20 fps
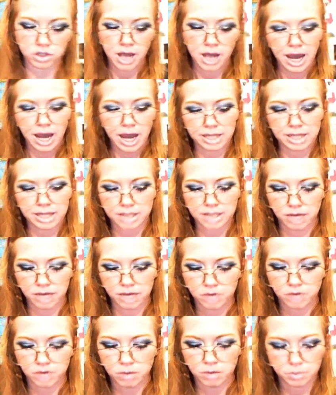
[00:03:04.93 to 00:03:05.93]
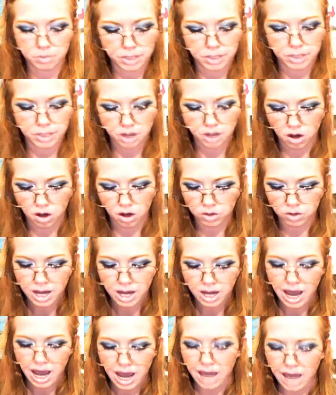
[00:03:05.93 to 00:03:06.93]
as they have come to be called,
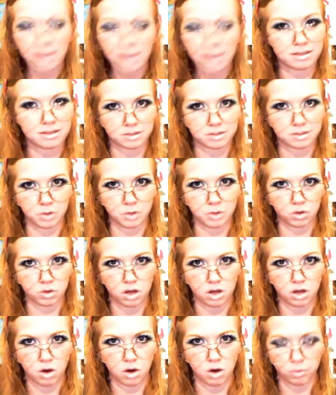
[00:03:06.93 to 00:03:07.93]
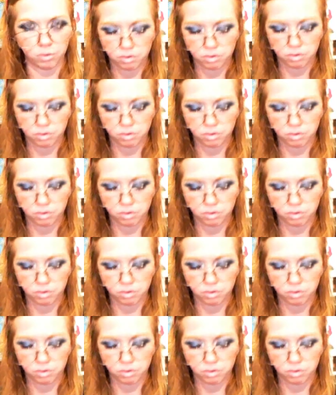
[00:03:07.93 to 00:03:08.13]
hate to smoke alone.